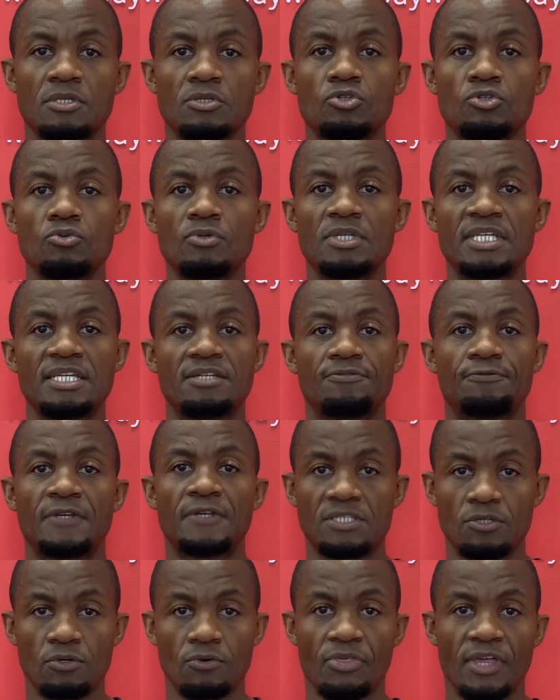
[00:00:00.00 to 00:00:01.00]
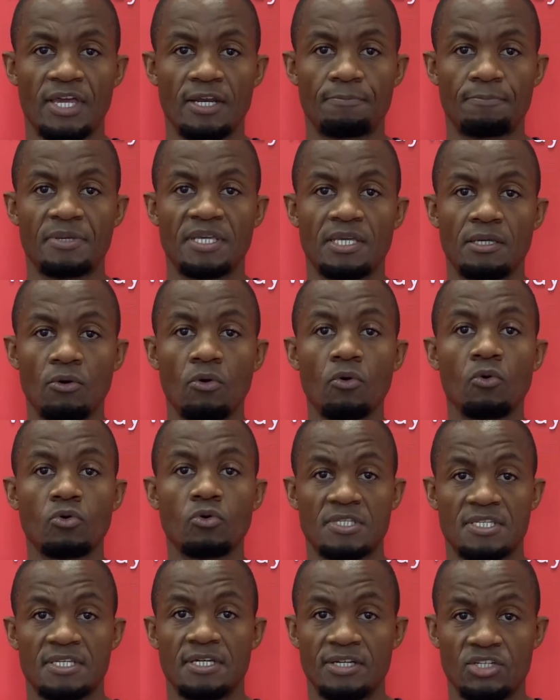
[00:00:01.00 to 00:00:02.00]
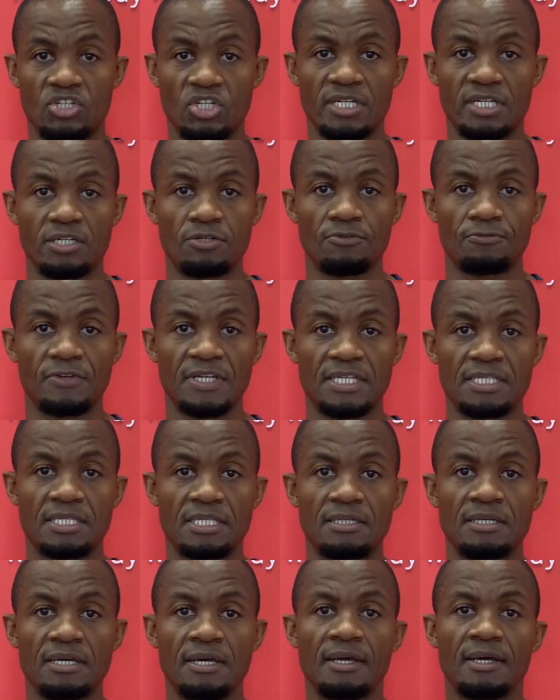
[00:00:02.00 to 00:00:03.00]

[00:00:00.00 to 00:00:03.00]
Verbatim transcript: you need physiotherapy or surgery to fix it.